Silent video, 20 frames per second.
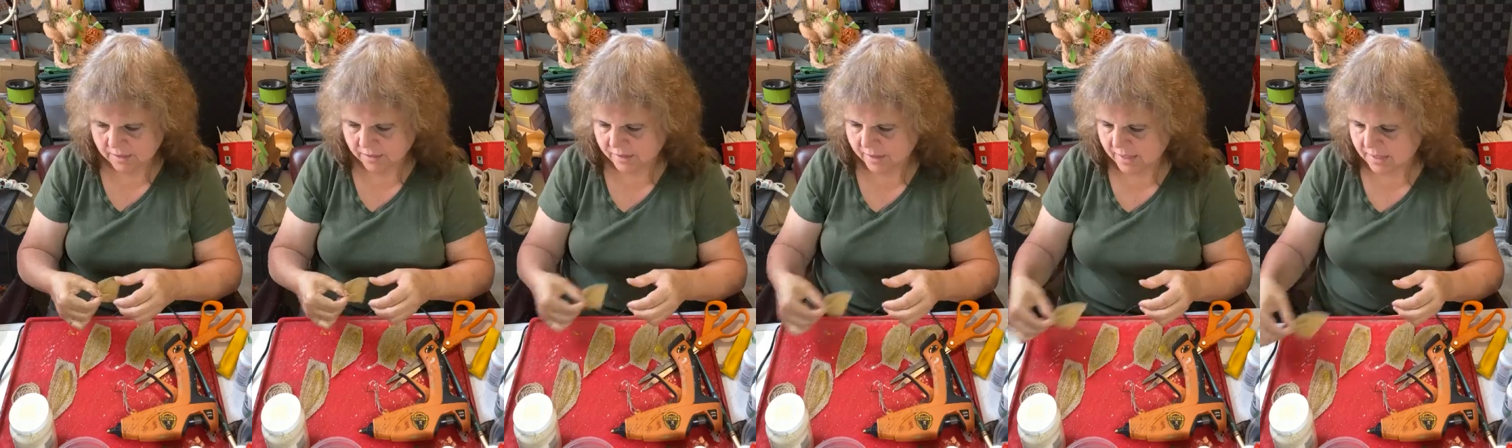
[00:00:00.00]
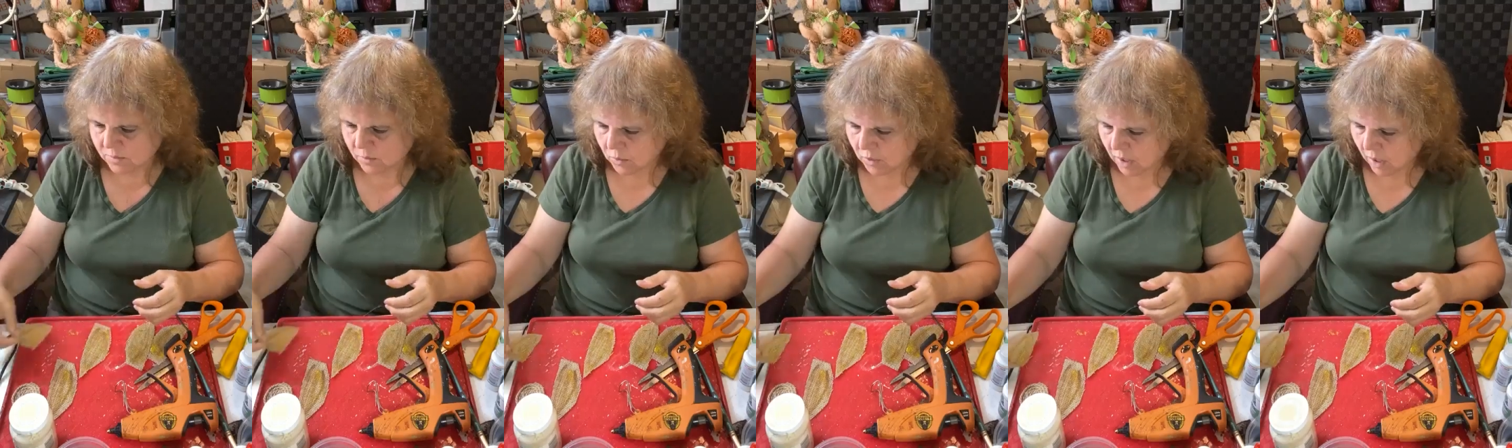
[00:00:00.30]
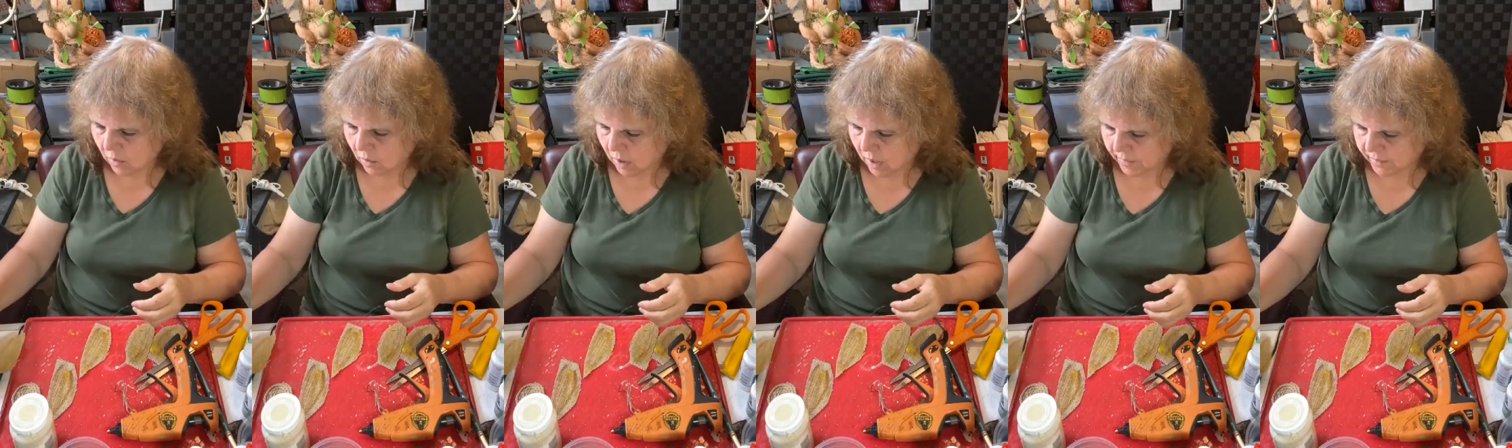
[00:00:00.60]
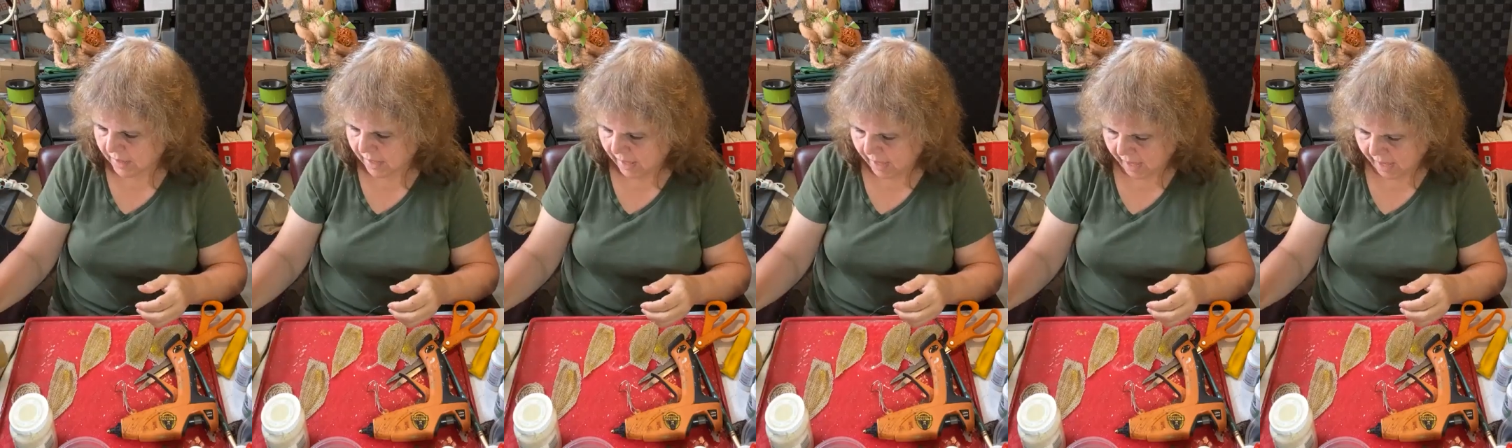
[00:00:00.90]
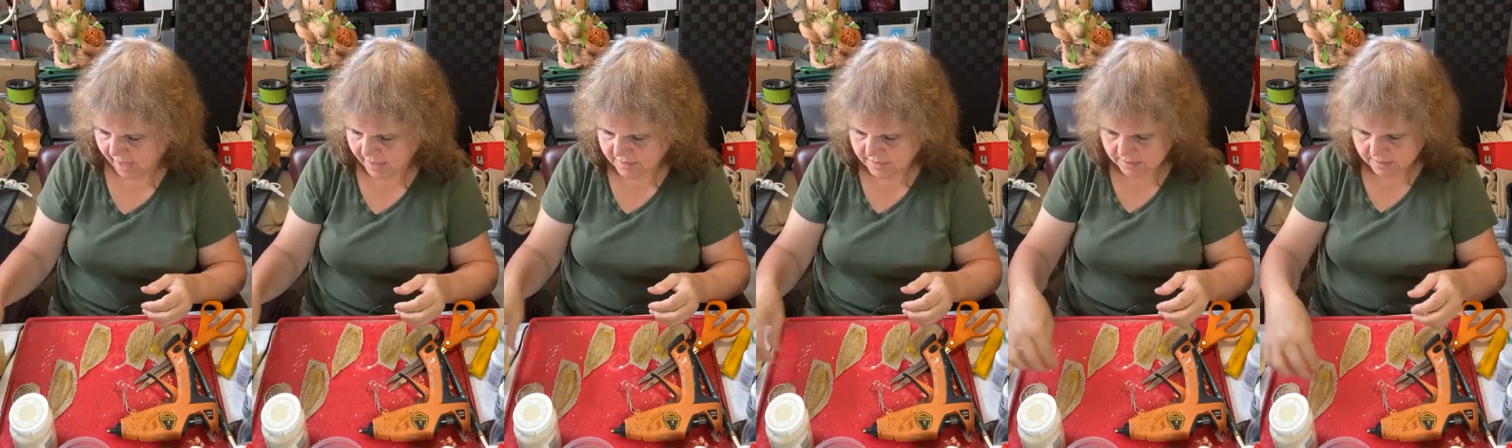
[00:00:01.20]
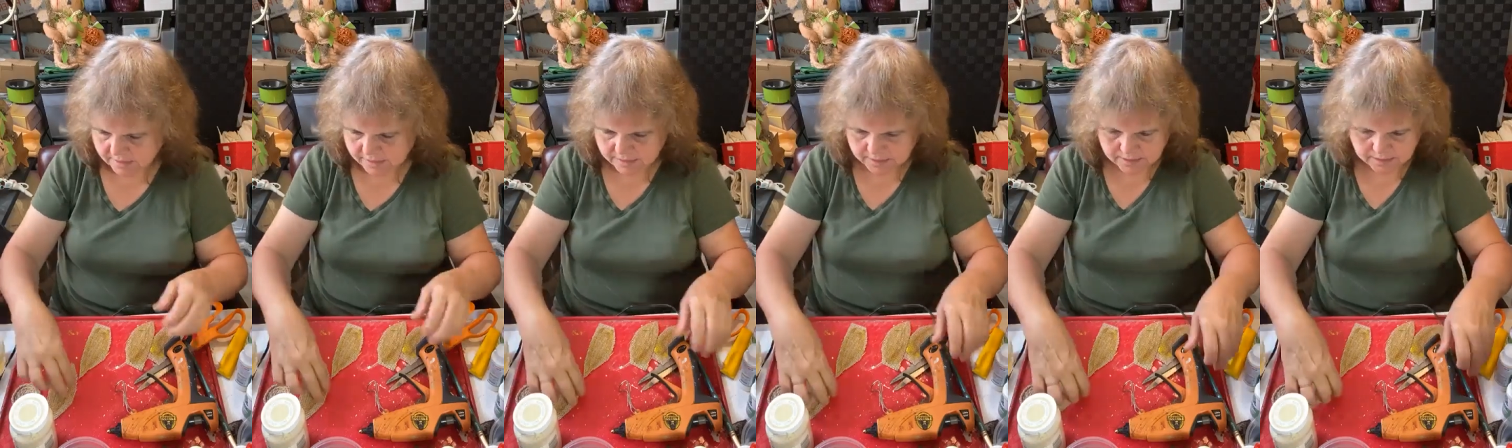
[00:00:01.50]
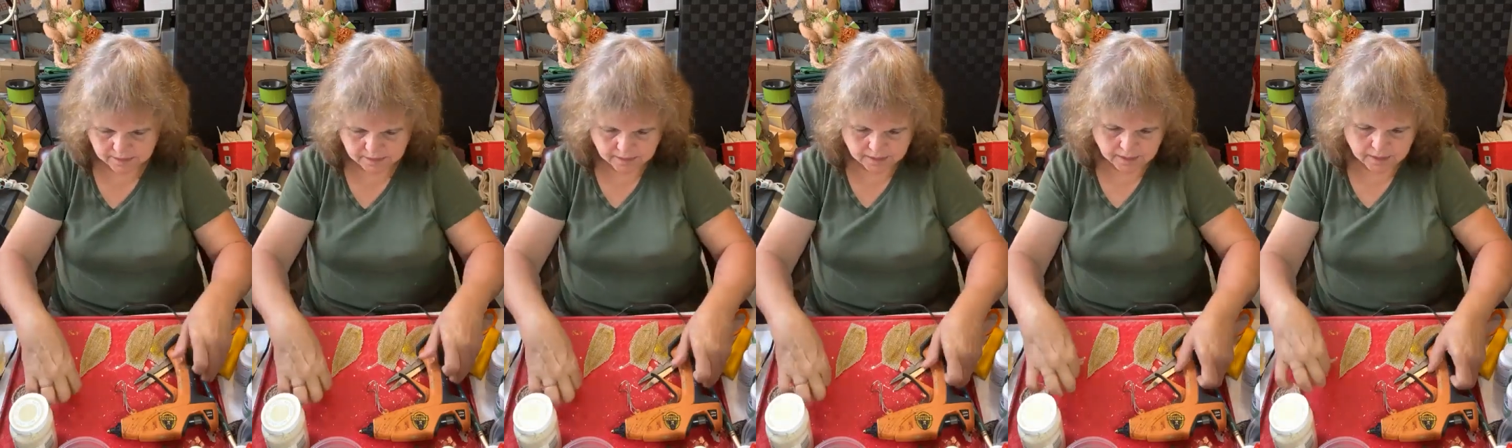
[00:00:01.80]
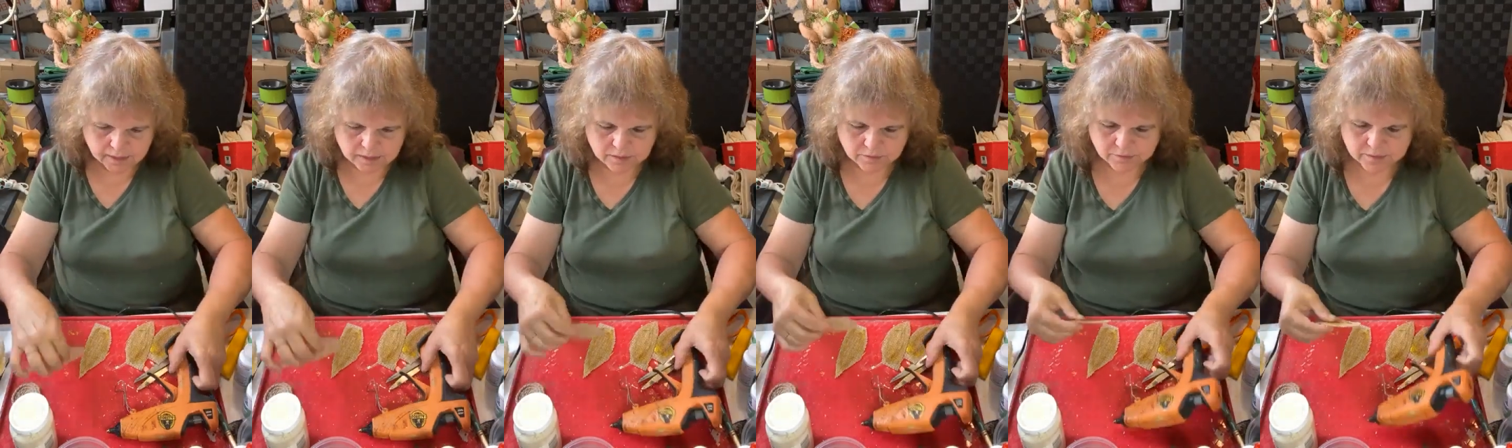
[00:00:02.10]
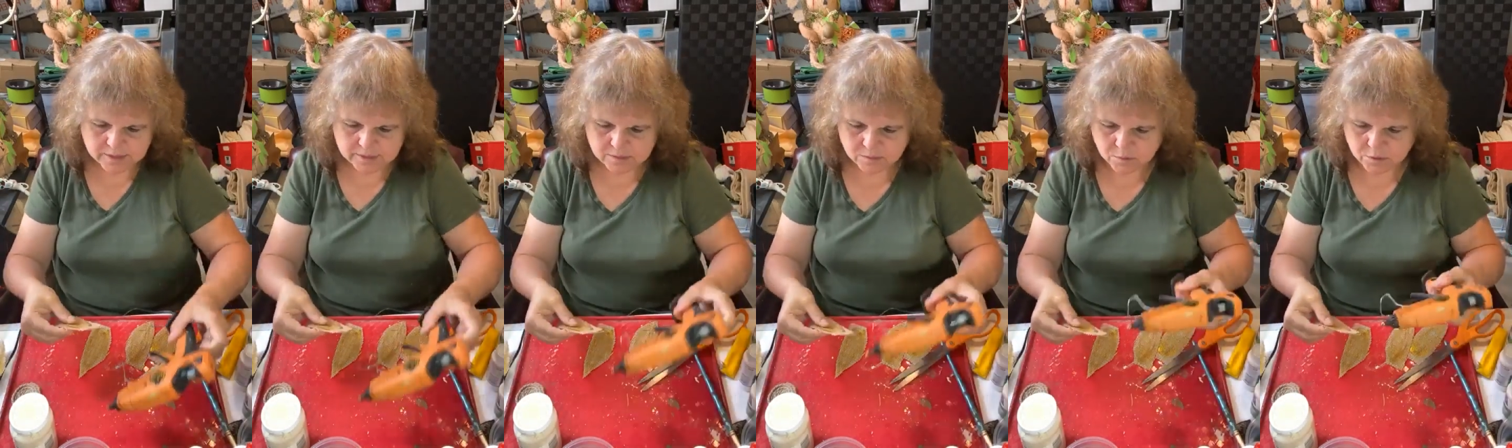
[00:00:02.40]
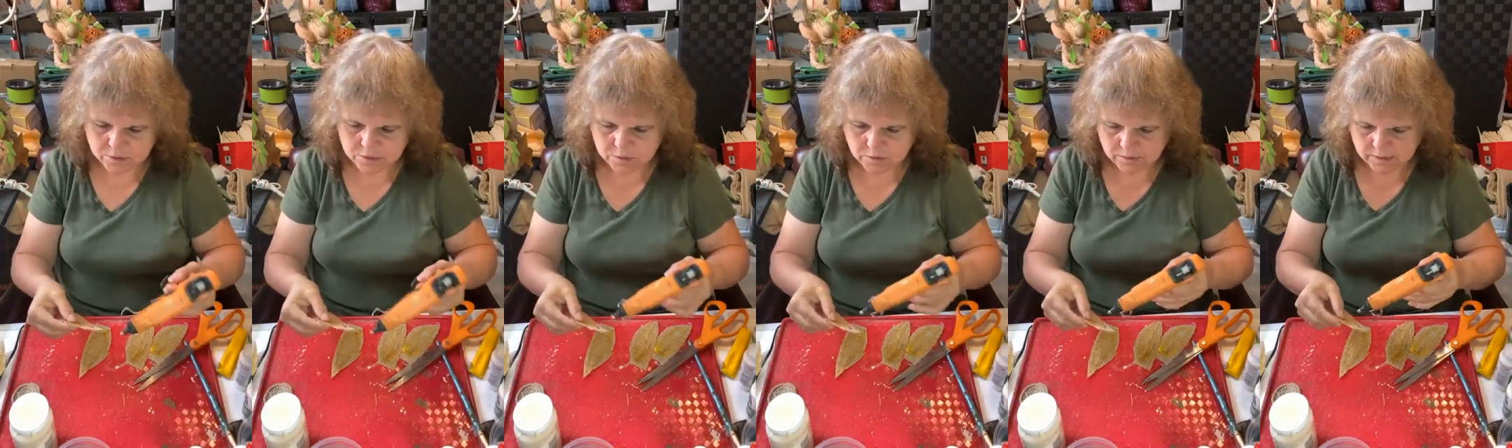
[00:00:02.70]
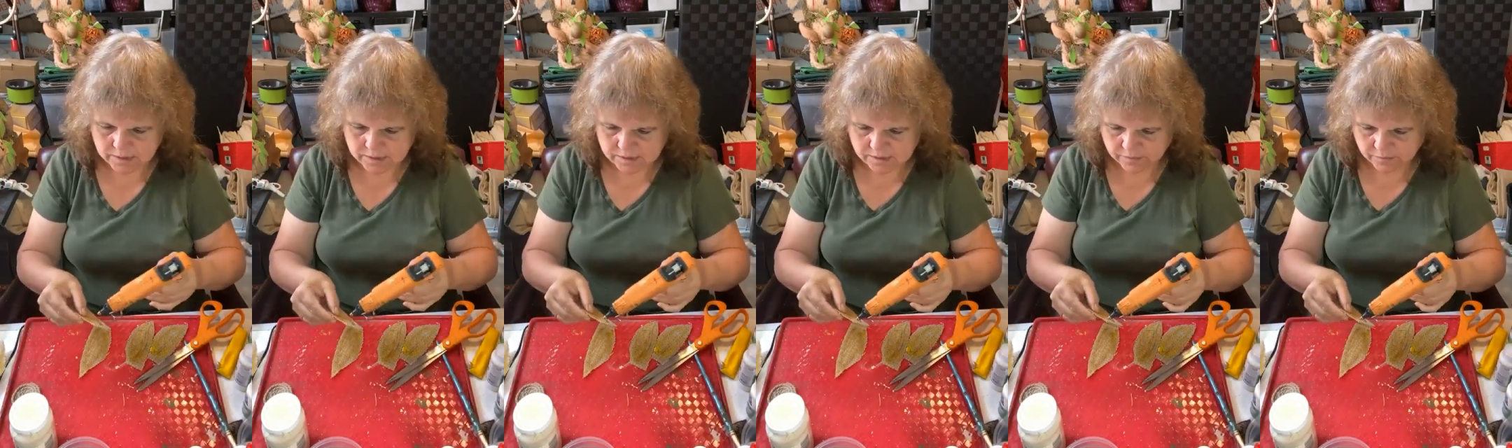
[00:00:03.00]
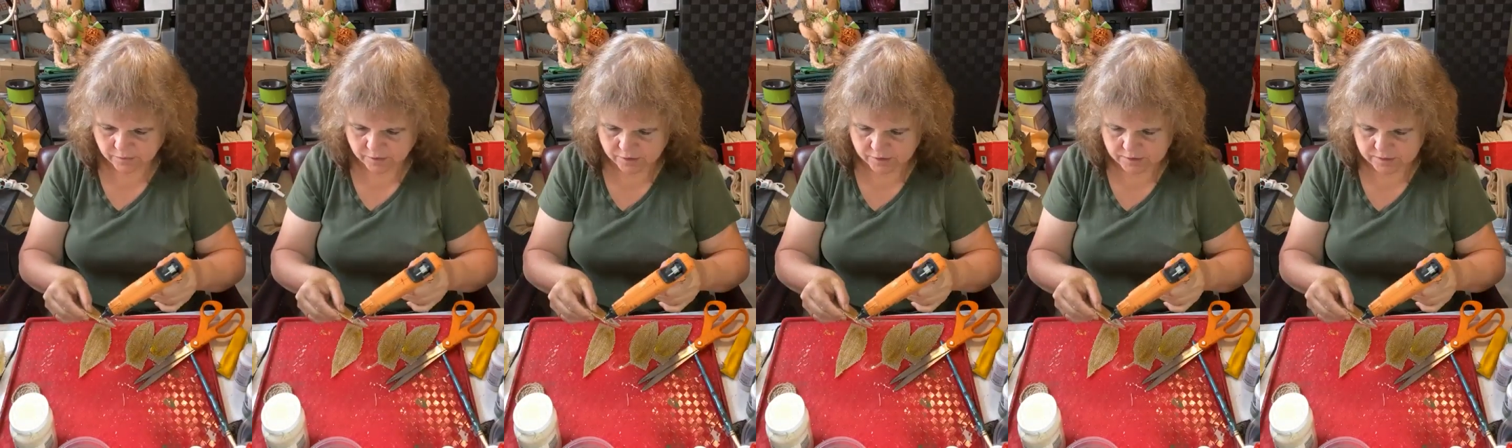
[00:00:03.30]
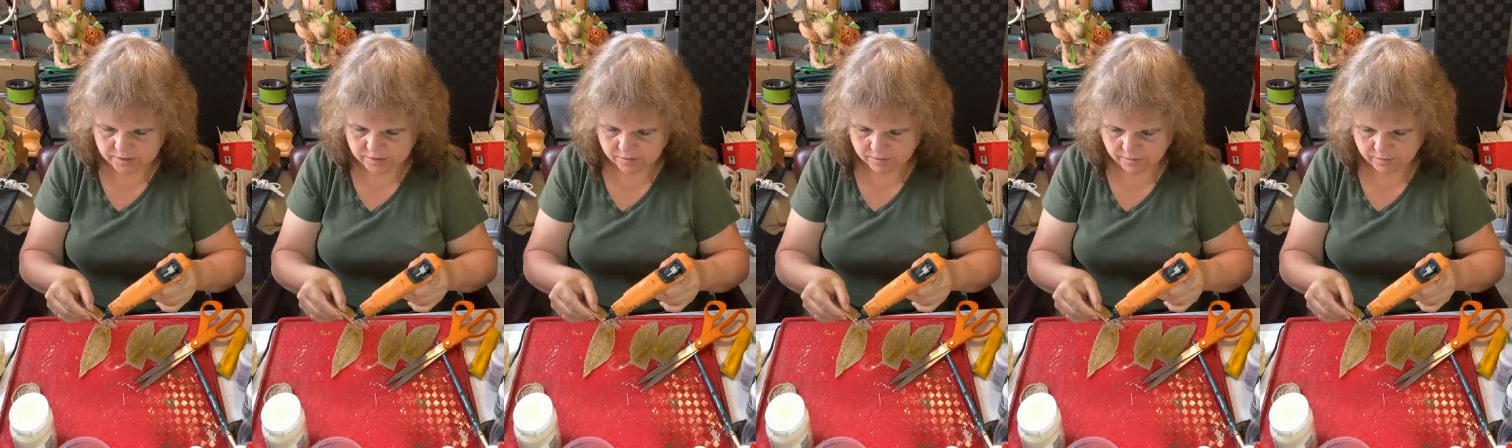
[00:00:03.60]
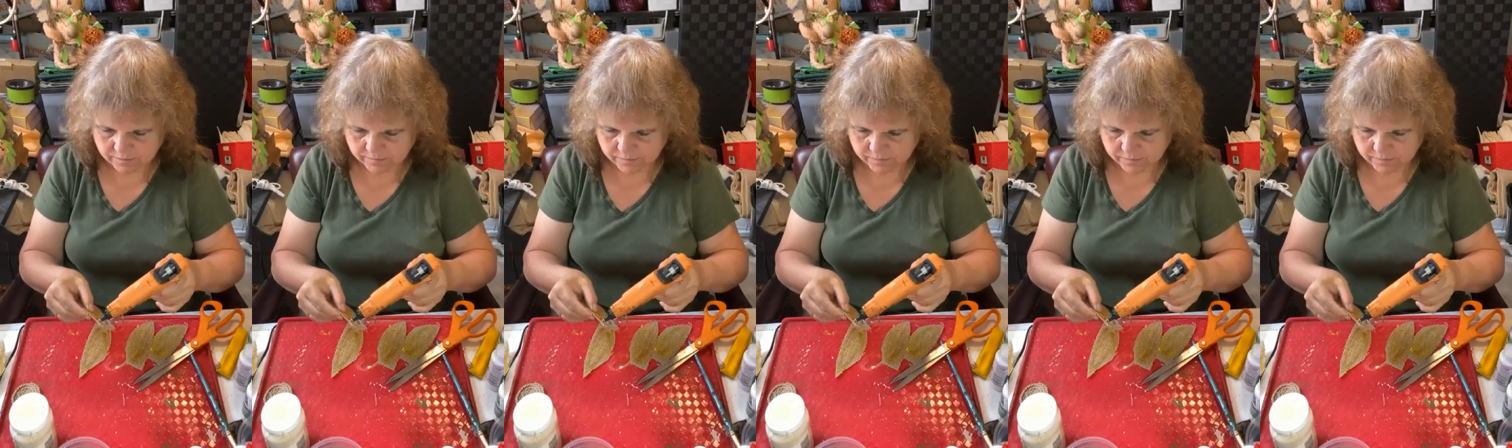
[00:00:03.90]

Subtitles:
So these will go on the hat. And the reason we're doing this first,